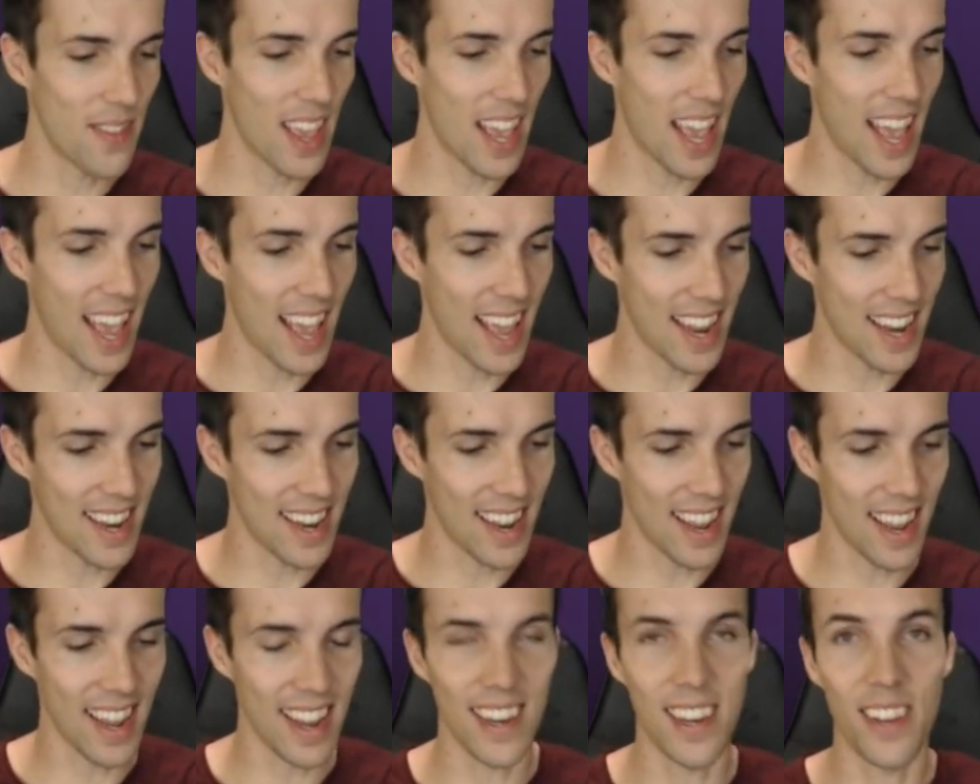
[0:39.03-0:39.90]
And
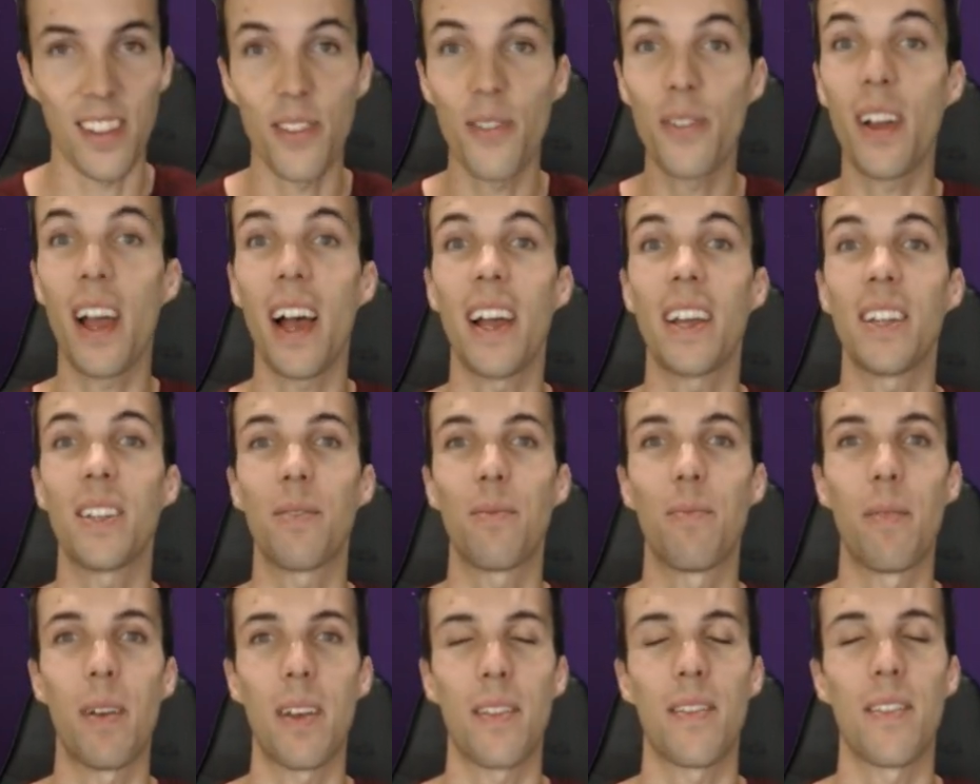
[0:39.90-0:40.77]
you guys
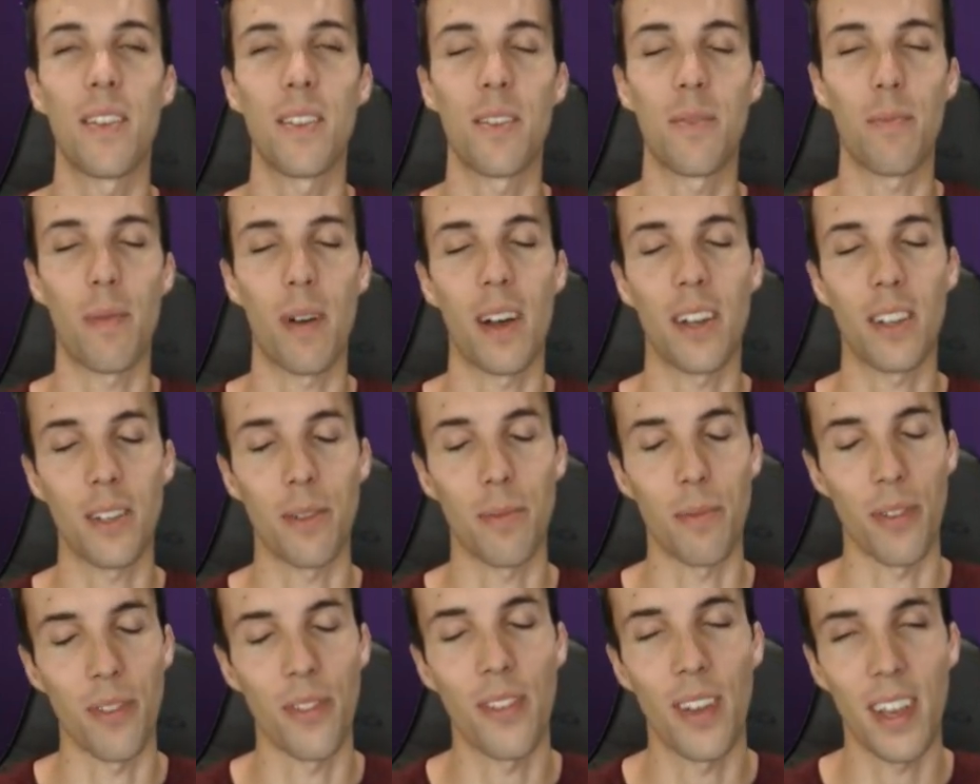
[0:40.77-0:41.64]
made this
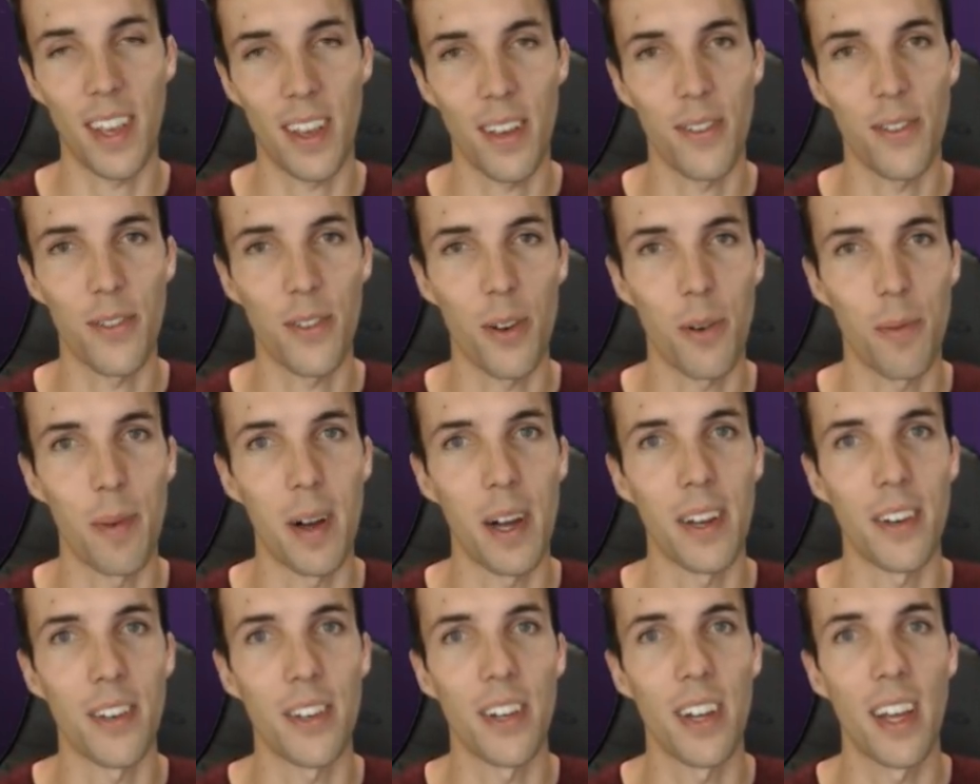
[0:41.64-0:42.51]
possible. Thank you so
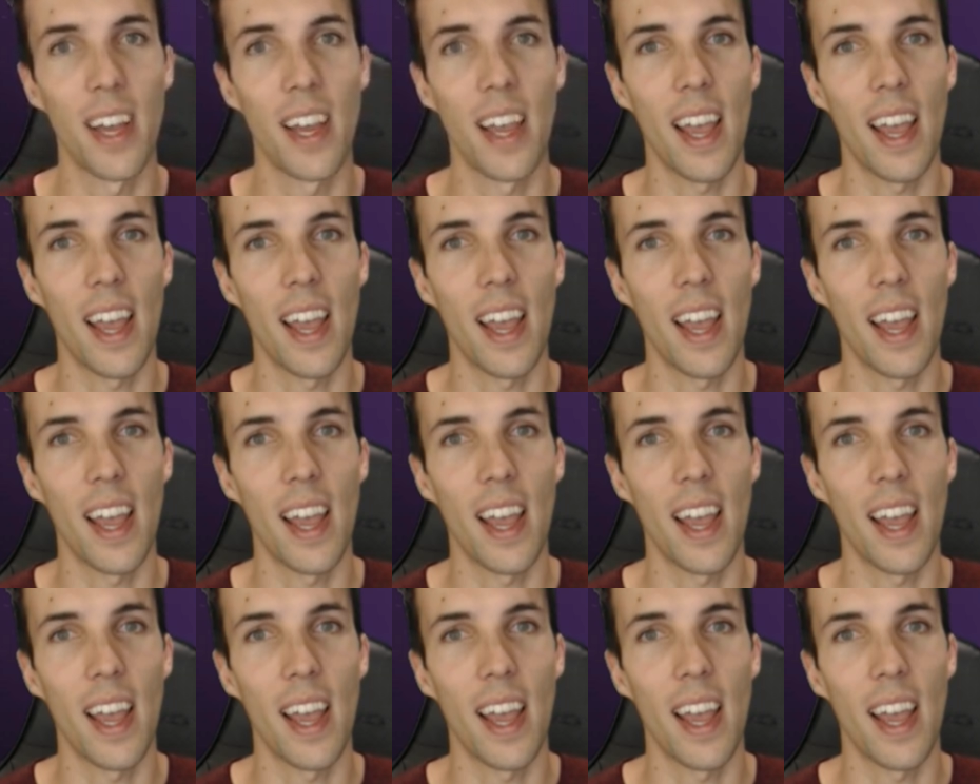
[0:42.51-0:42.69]
much.